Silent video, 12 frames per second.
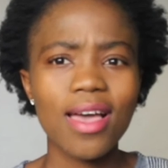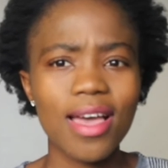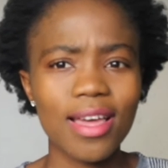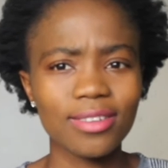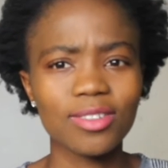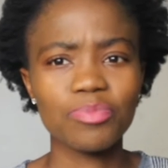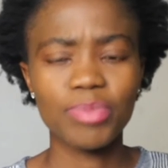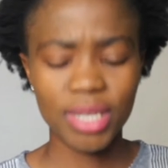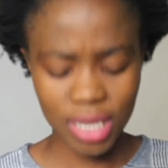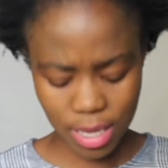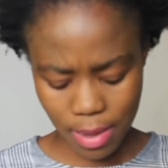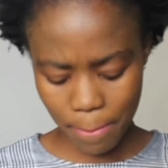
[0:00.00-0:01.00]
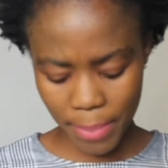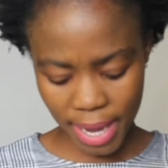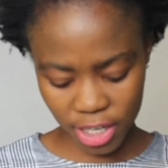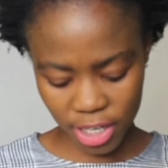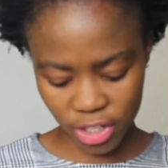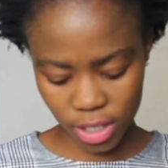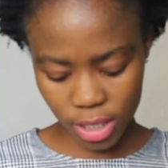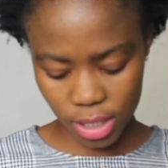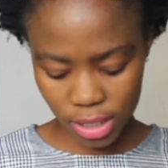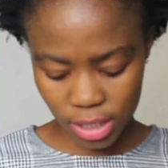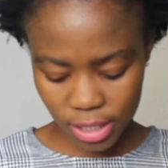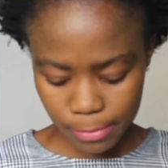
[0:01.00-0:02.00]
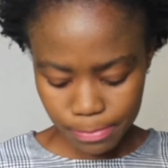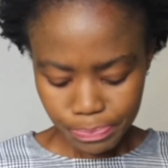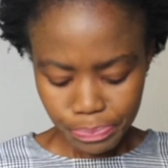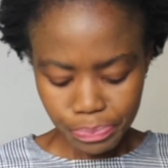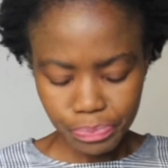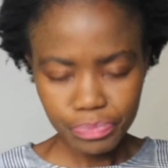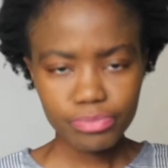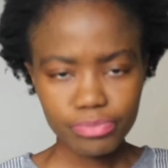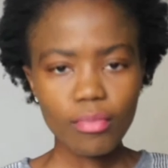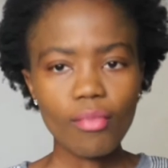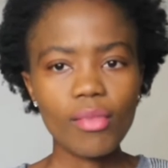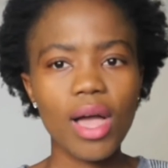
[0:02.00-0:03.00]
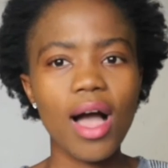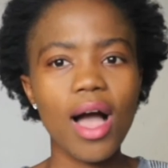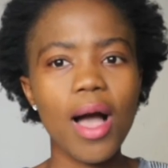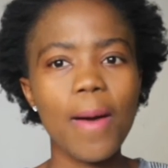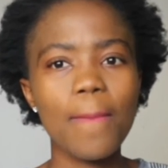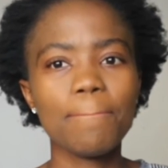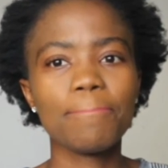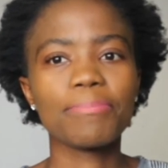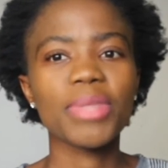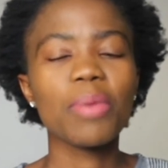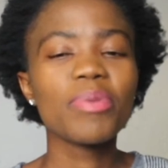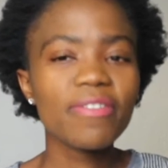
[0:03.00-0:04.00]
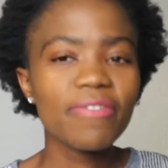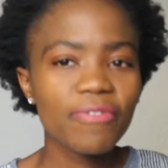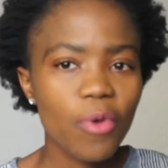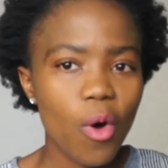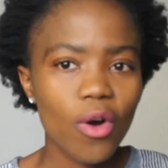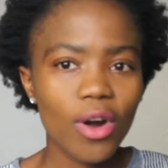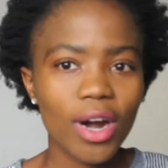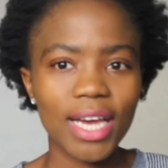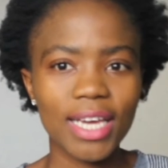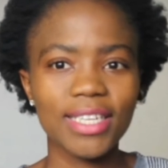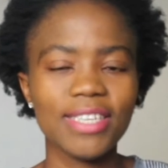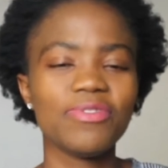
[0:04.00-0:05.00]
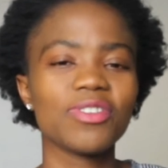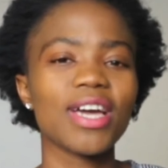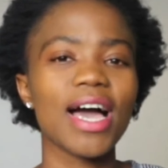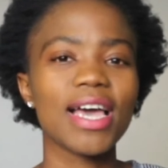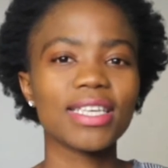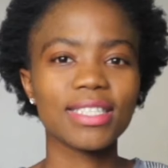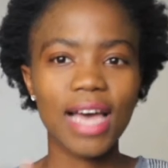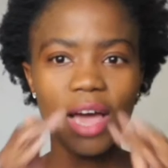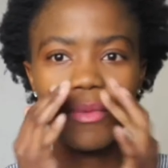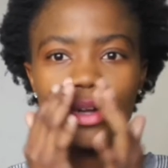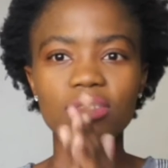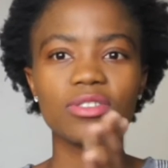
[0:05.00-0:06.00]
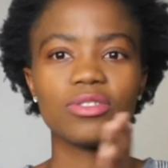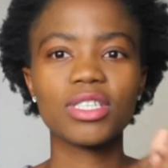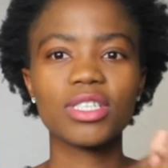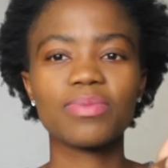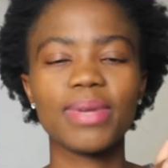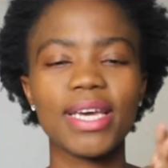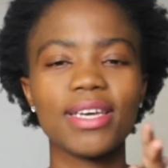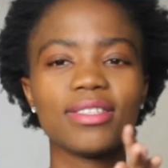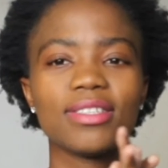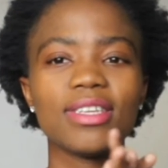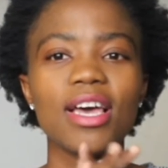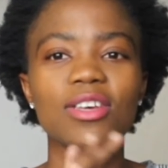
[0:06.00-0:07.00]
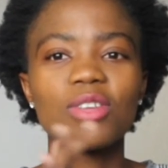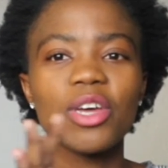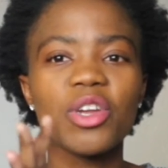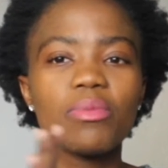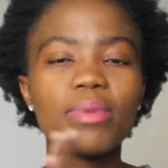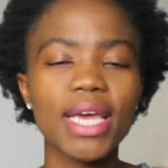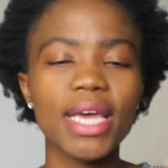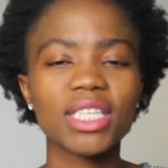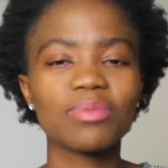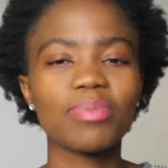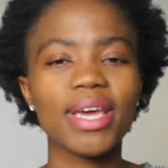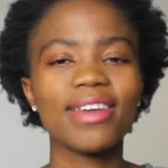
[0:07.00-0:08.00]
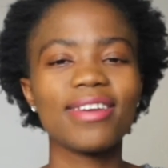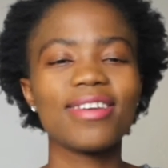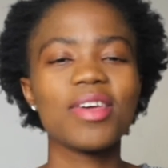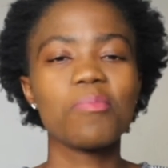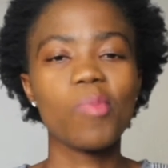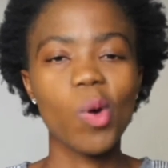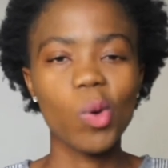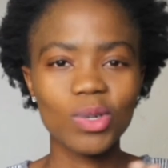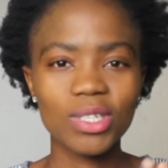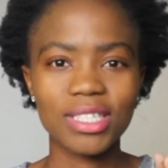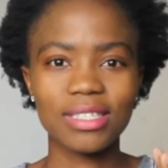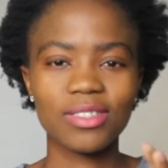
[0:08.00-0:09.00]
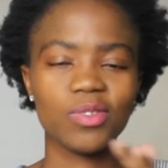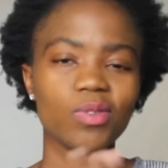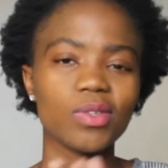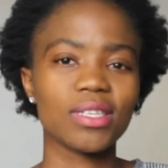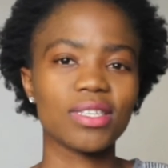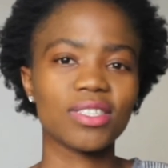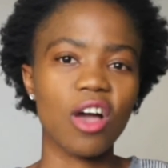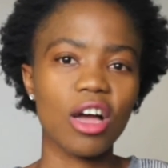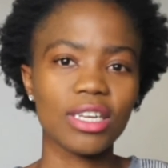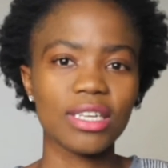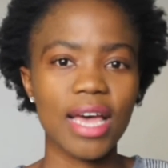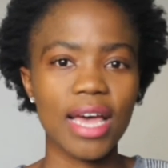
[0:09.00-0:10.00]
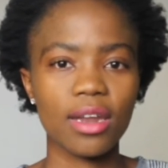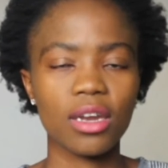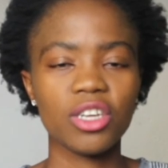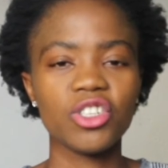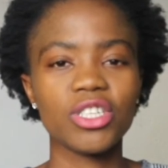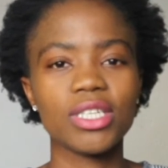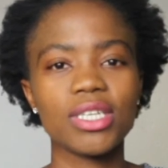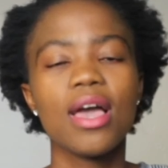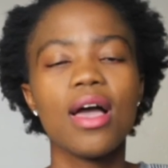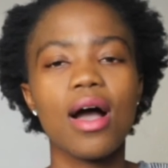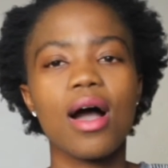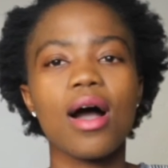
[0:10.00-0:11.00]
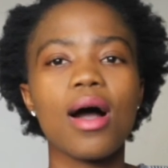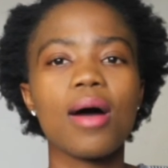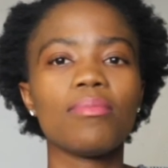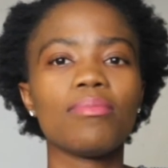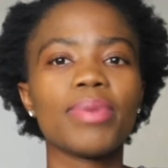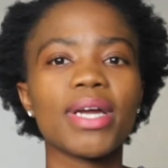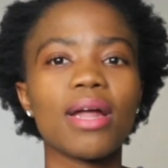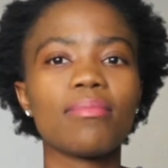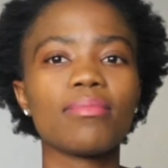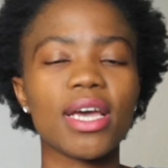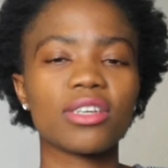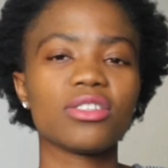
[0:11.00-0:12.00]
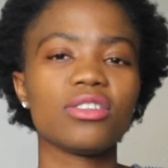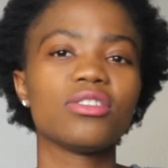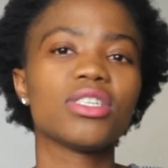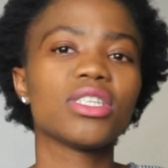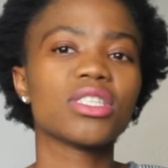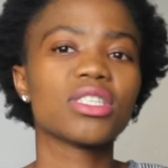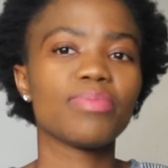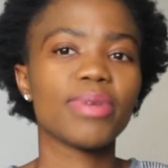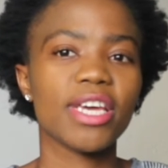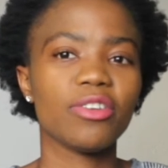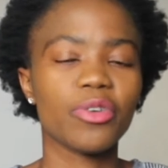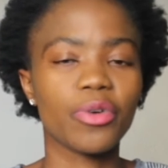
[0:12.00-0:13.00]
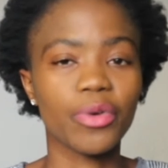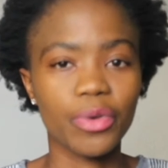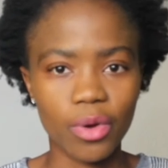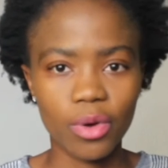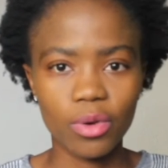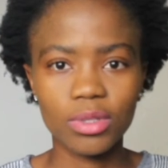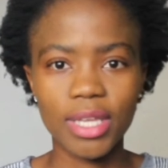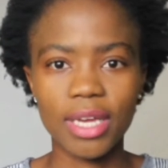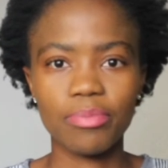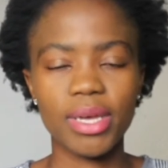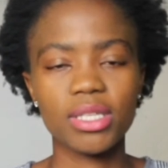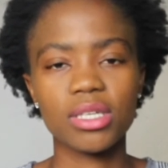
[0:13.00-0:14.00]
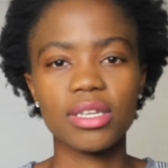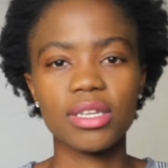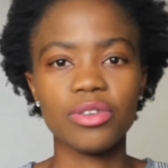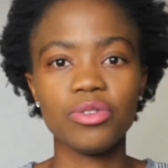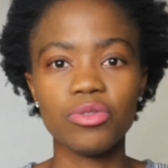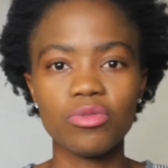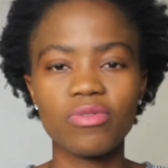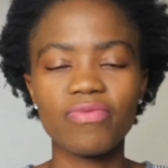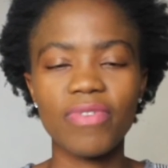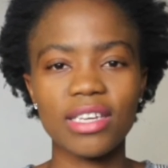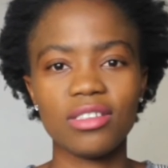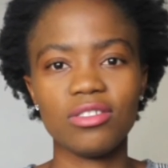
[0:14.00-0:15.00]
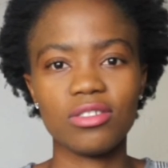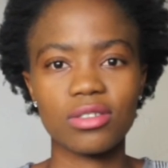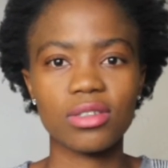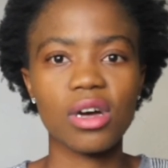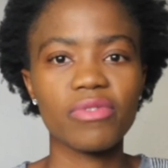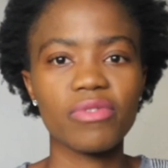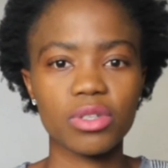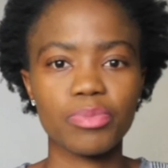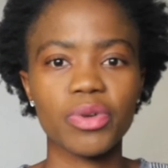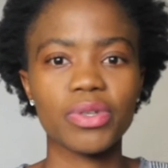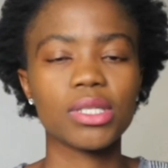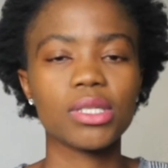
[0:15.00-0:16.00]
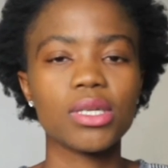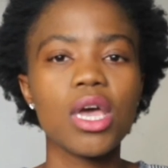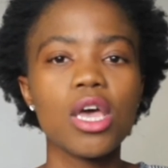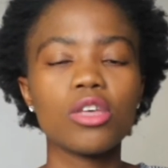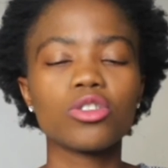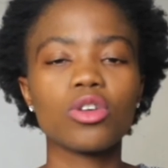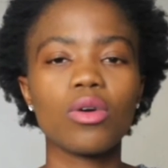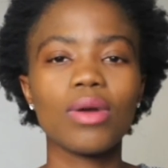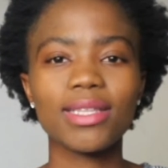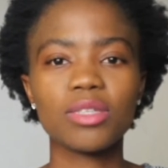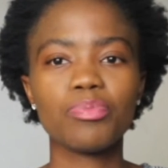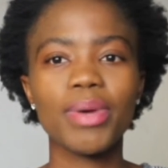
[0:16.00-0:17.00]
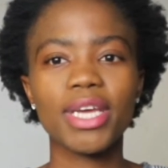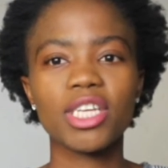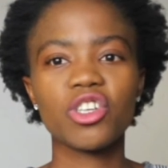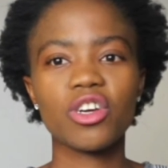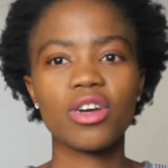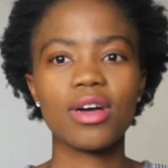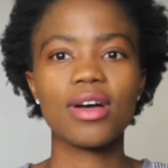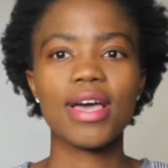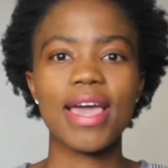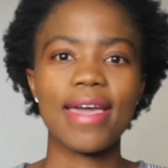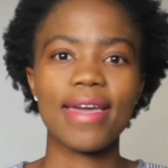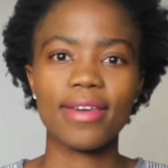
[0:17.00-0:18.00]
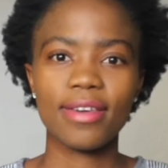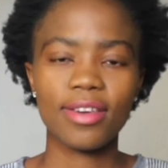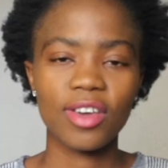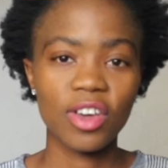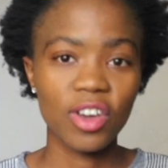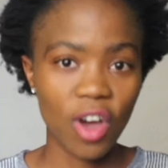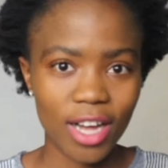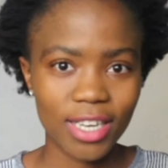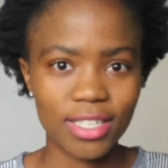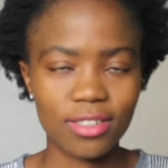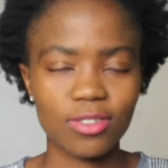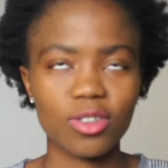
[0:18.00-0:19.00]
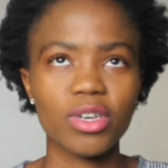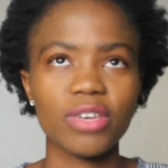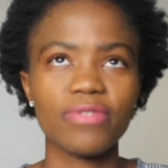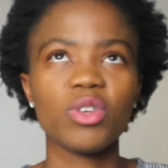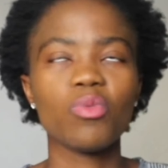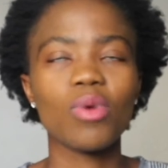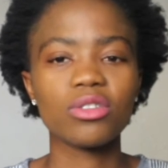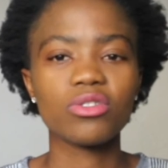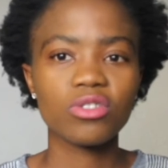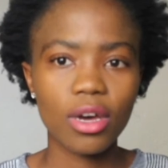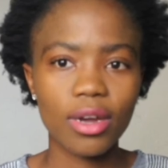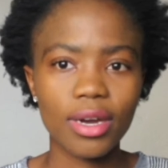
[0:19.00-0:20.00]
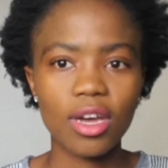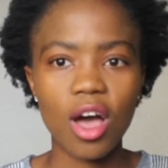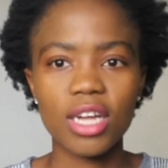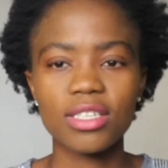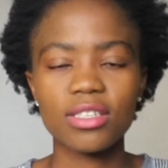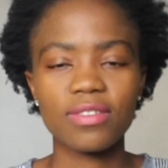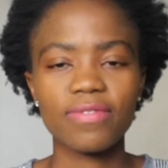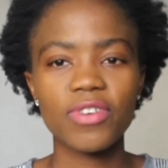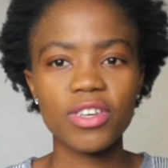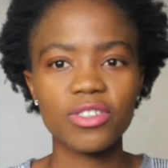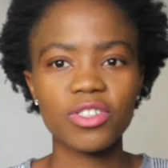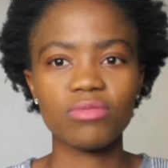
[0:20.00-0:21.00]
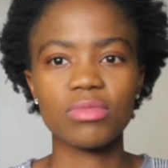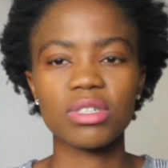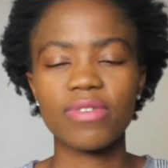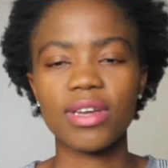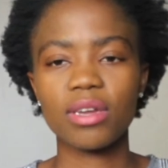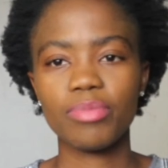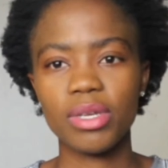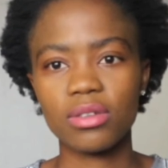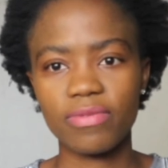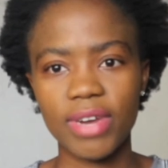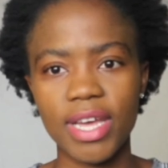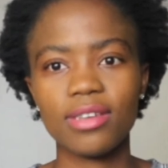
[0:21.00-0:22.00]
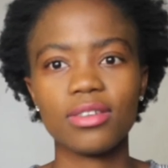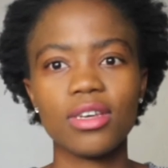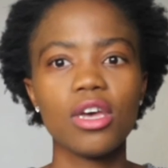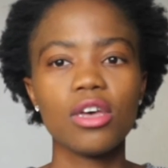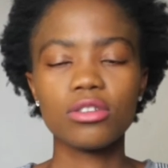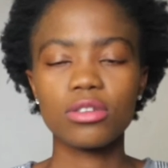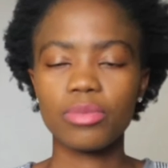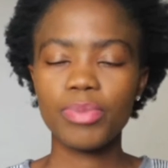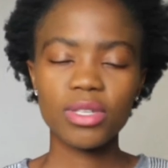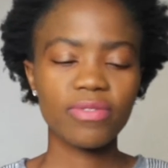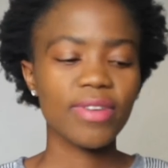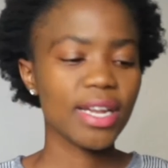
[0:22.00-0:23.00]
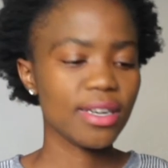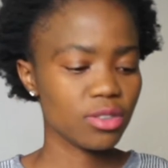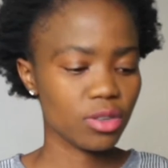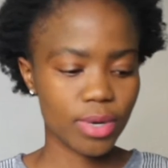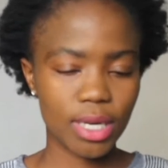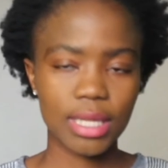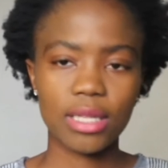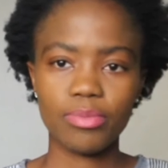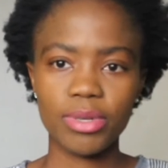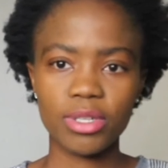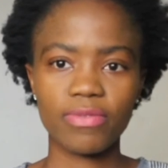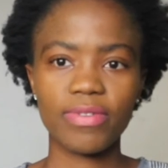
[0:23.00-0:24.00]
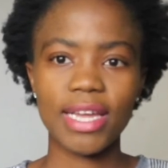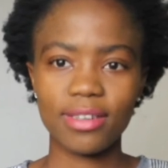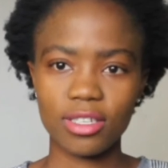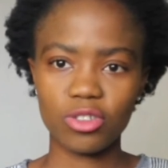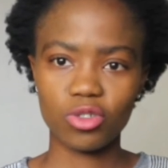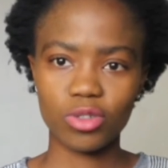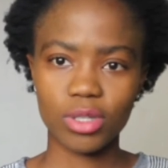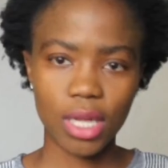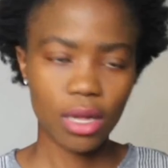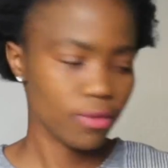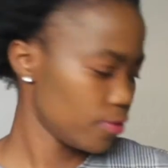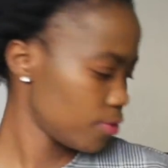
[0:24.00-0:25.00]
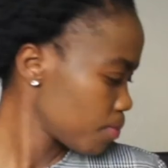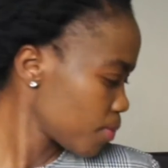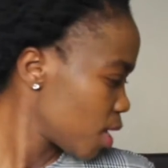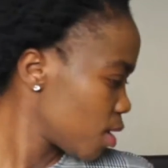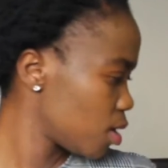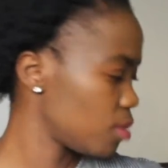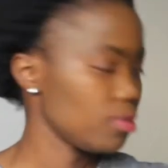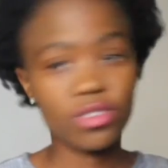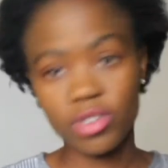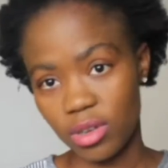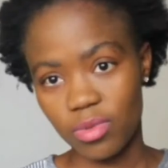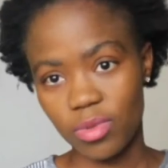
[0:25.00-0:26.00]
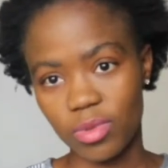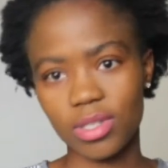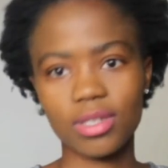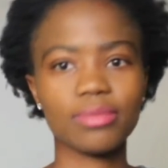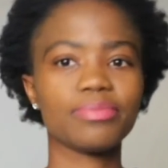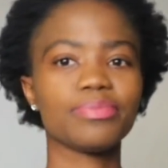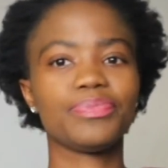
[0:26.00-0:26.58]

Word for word: and be passionate um, before I leave you guys, I want to explain, so I normally explain emotions using this garden analogy, um, but I'm actually going to explain your growth and basically you finding yourself as a person. So let's picture a garden. So if you want to start a garden first, you must find a piece of land. So the piece of land is already there. The piece of land is yourself. Let me drink water.